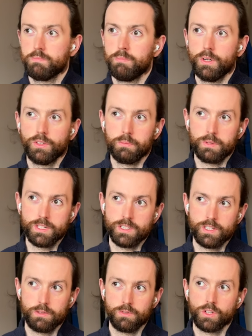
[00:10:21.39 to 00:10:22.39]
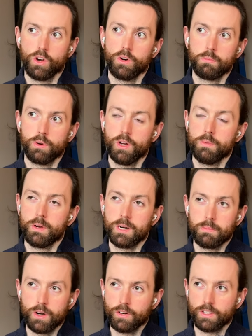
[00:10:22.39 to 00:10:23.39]
built a business. It was called Brown Bear
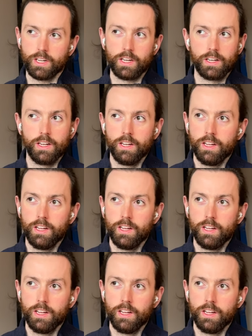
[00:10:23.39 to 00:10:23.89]
Marketing.